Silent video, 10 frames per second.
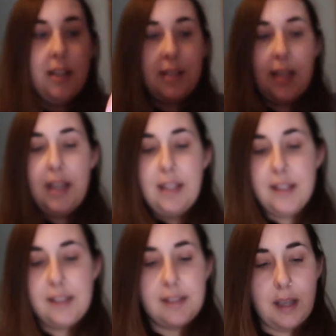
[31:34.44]
So in
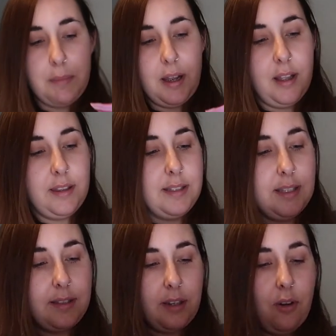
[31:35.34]
the summer, this
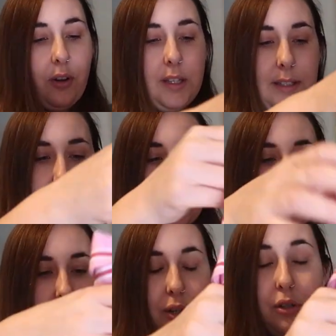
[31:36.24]
is gonna
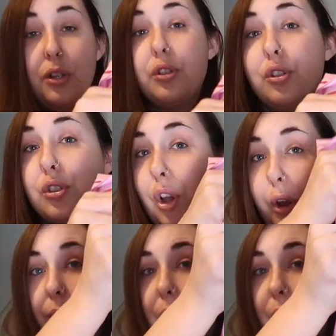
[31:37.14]
honestly look so